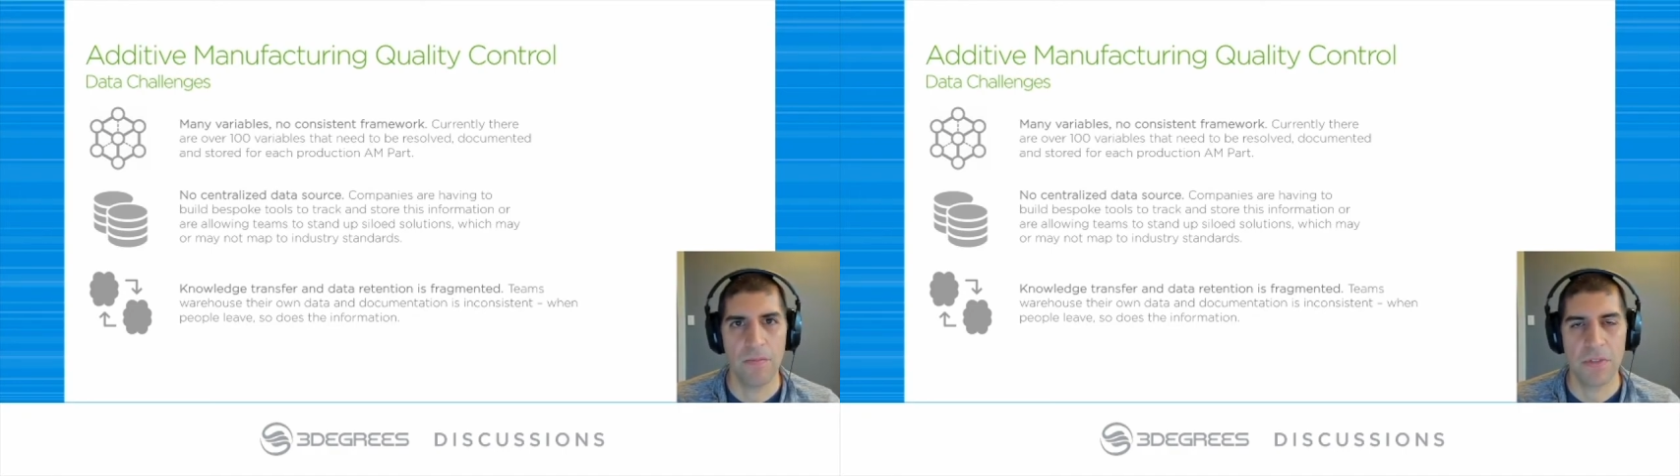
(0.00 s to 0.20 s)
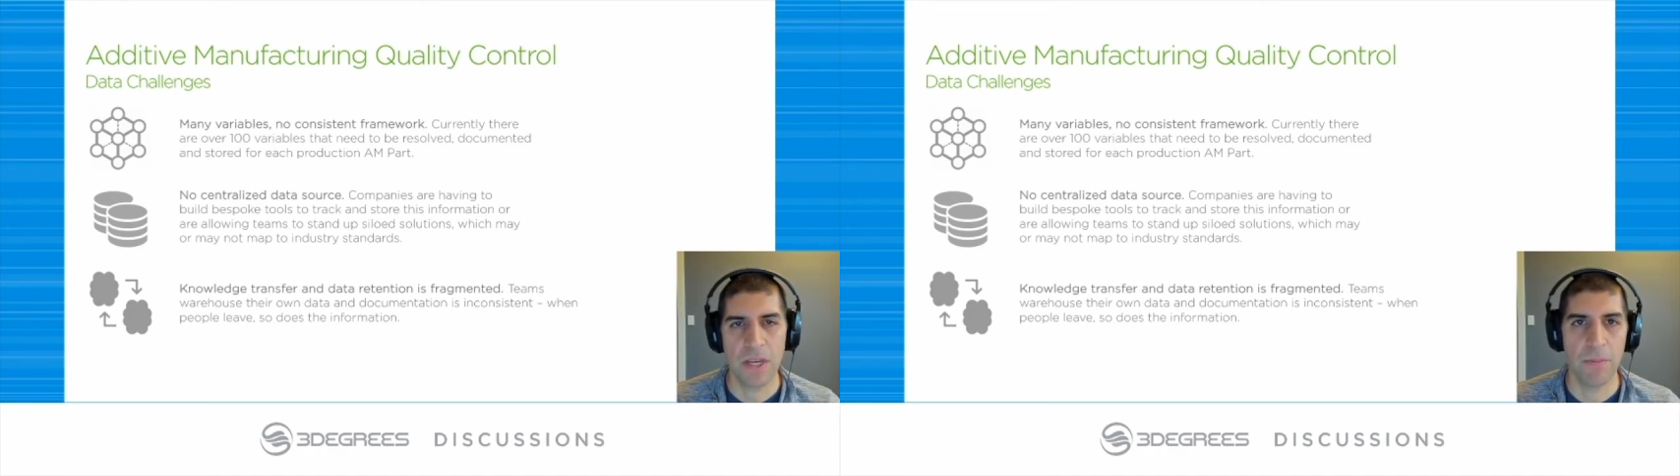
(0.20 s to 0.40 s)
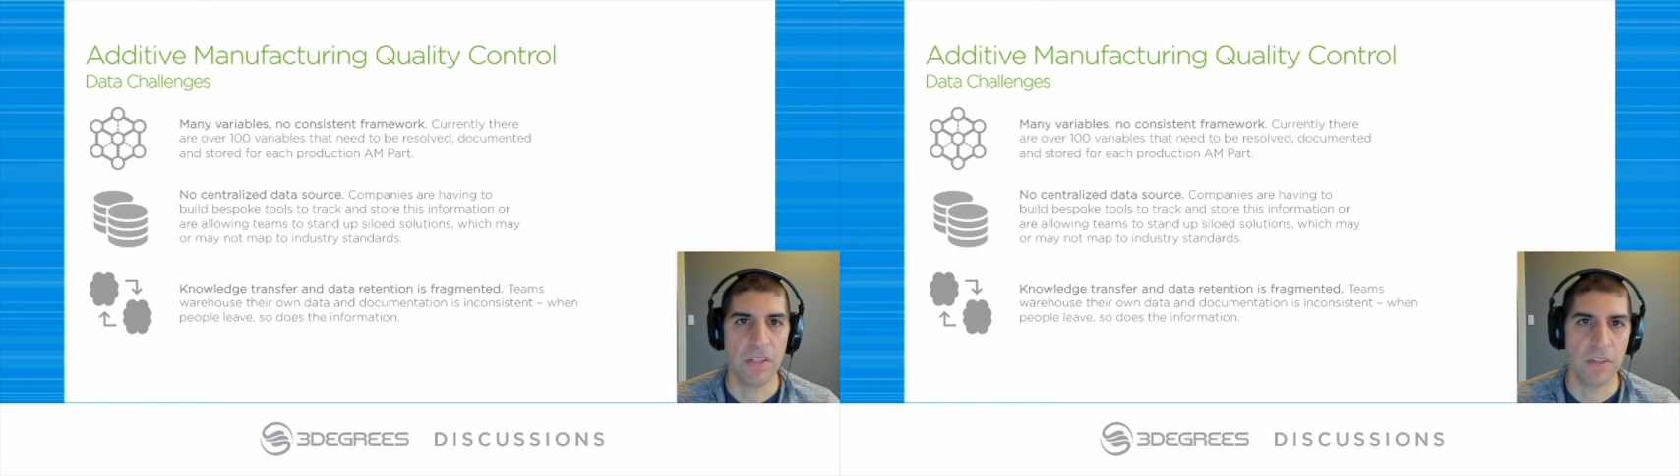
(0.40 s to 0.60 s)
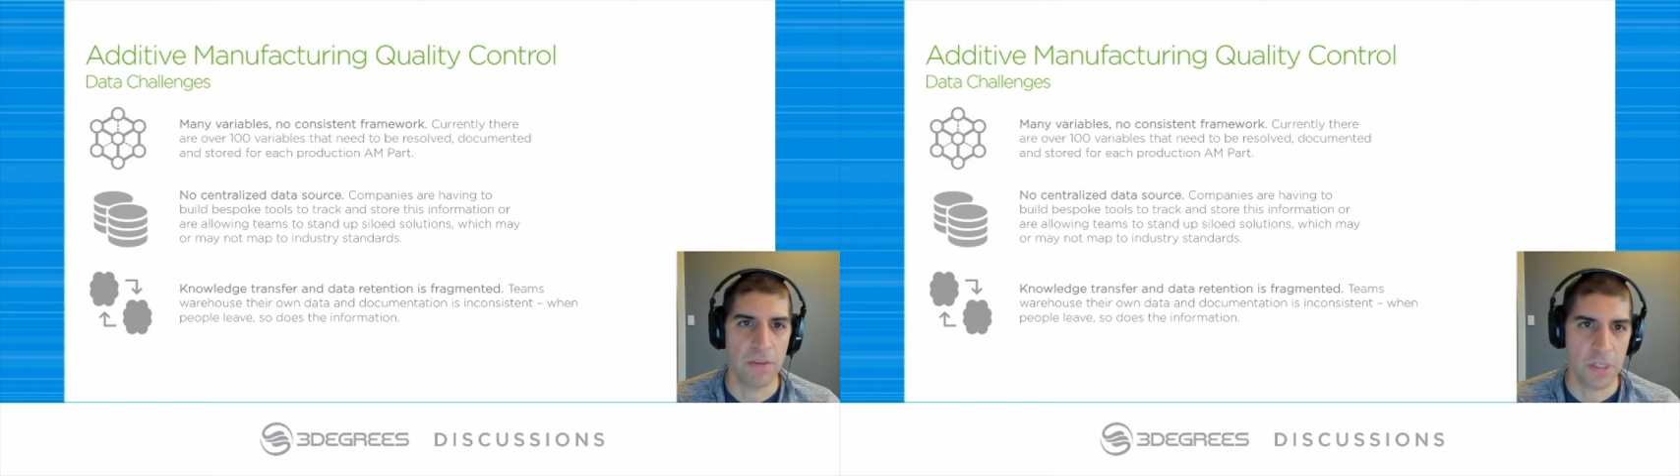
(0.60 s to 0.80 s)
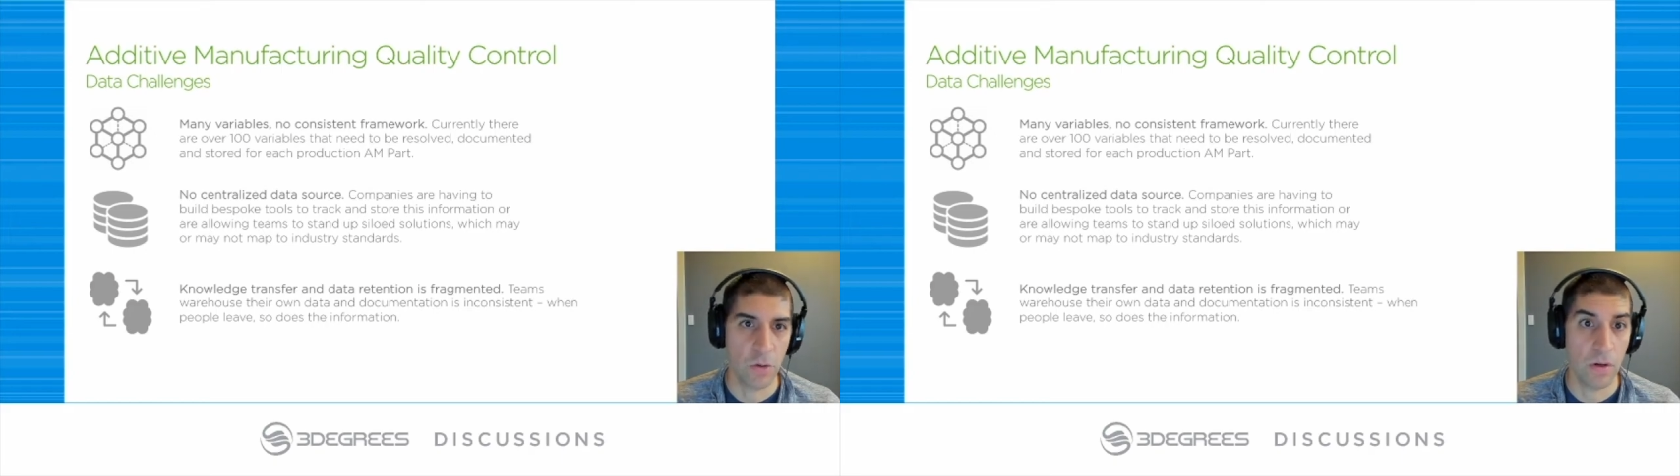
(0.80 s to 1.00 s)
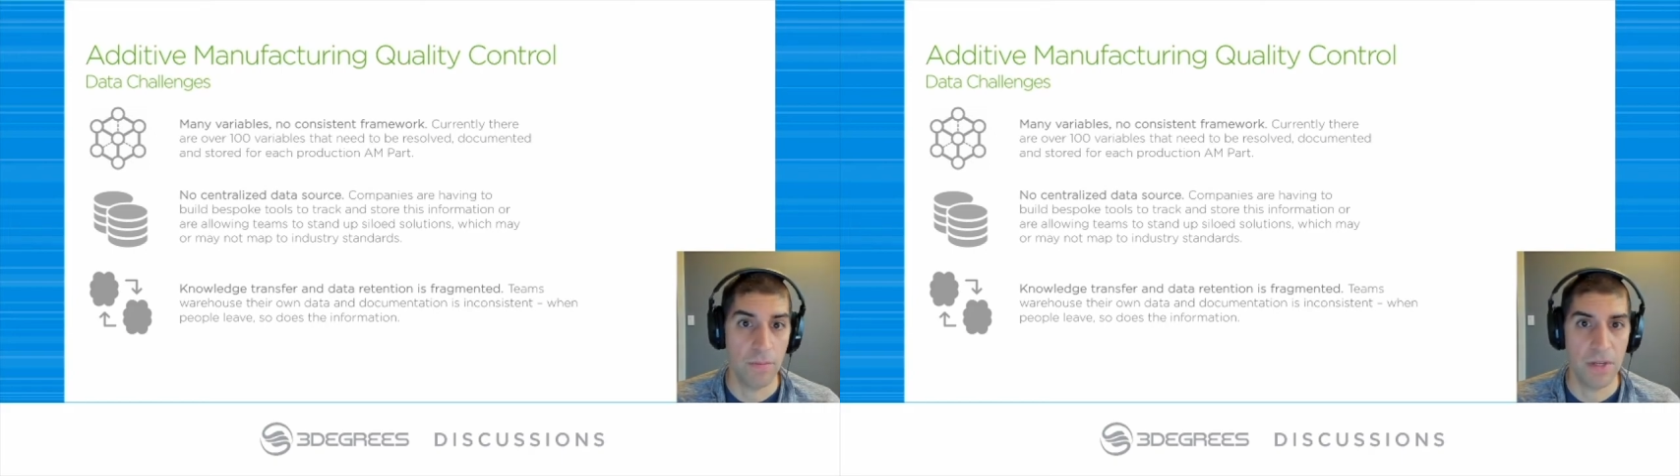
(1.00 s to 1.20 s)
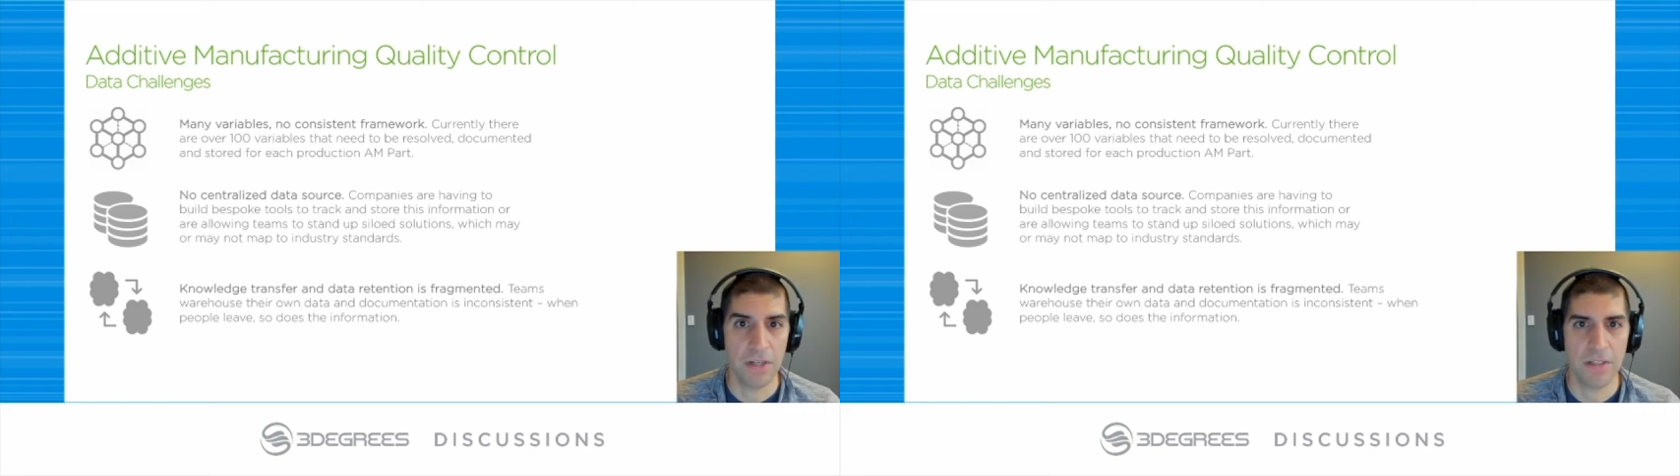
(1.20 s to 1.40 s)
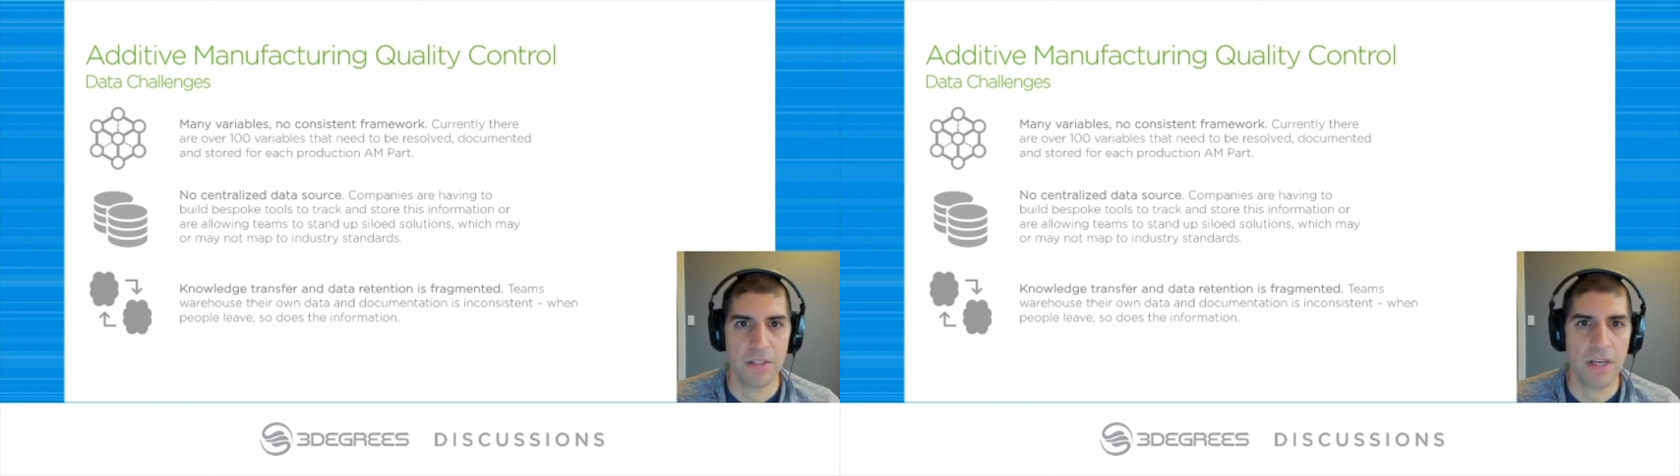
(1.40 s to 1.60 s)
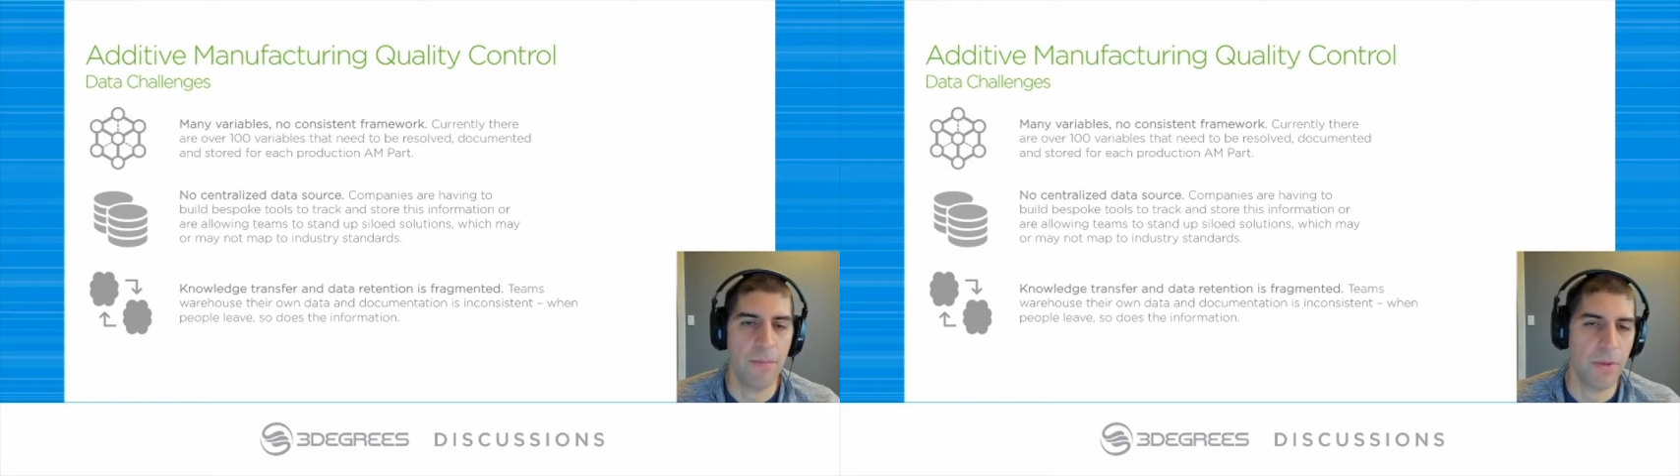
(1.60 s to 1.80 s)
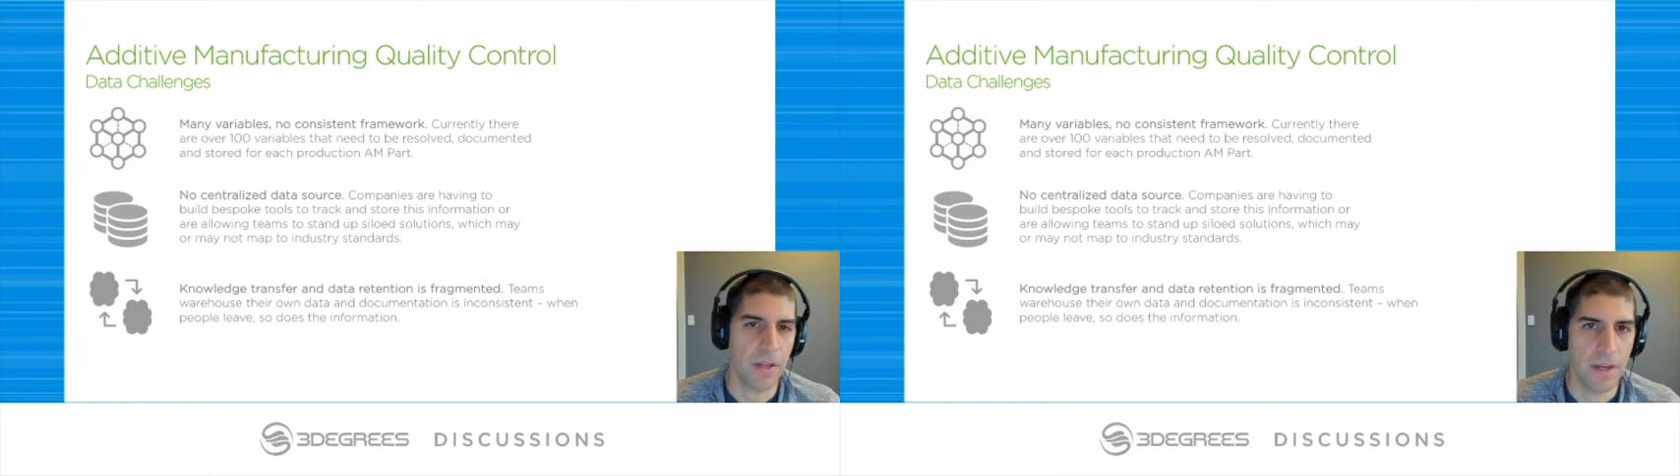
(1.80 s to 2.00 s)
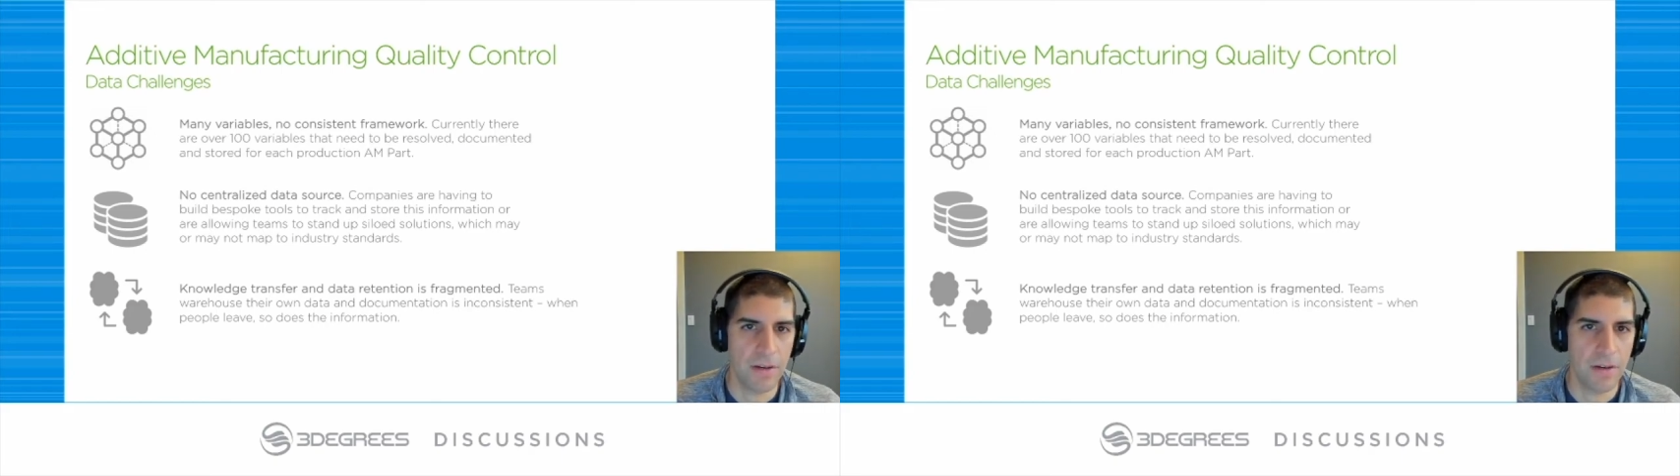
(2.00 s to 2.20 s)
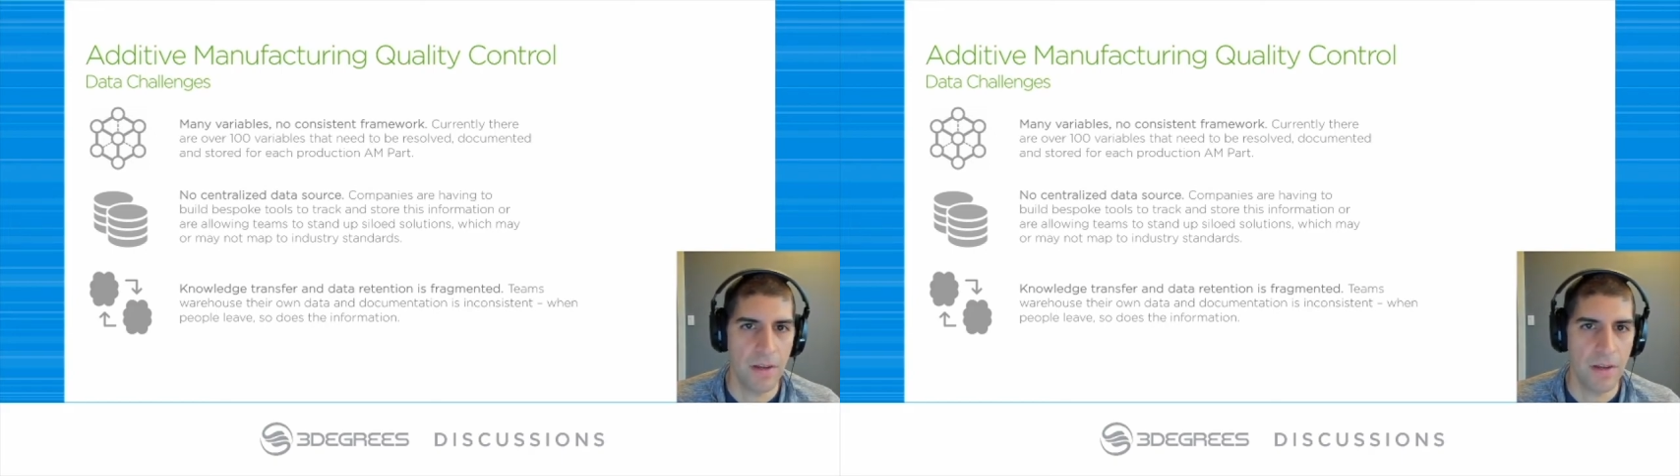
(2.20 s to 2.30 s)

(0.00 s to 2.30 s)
semblance of the story because it's complicated.